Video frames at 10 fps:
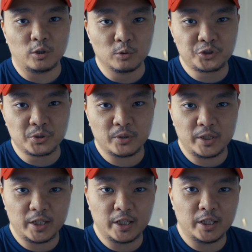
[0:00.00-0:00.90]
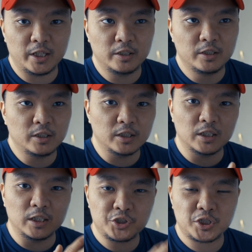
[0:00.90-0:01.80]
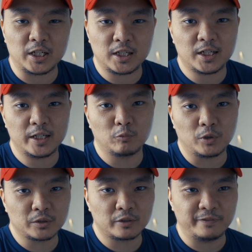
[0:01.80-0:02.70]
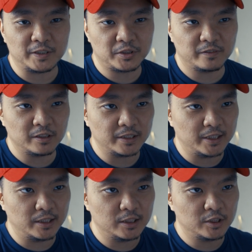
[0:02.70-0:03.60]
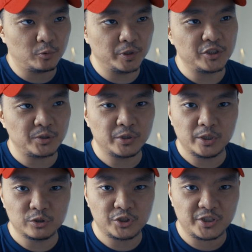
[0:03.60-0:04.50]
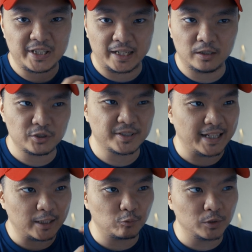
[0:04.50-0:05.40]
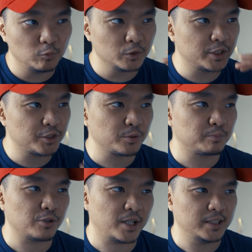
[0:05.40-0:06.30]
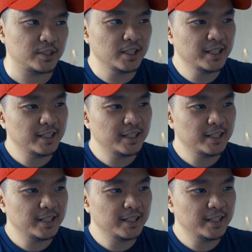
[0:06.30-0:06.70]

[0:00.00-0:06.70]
Also in Shanghai Wonder Festival is the Quinn Studios Thanos. That one was a surprise.